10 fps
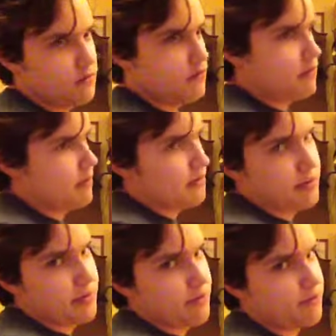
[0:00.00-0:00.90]
We don't want to put
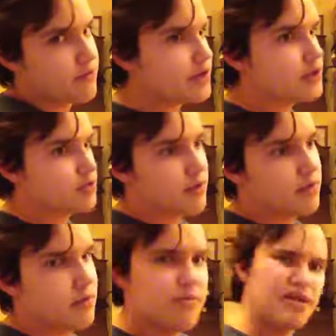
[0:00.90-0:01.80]
them in freeze right
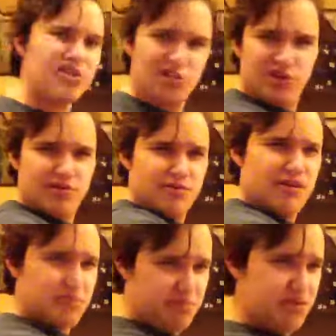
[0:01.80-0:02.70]
away. Make sure,
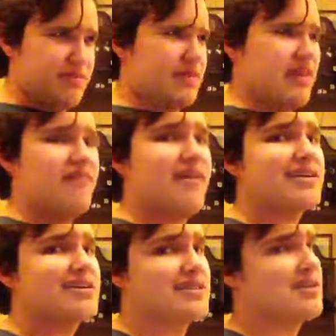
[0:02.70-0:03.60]
like, put them in live
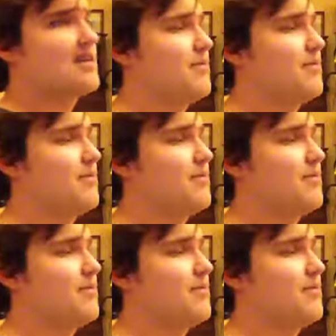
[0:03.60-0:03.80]
action Zelda.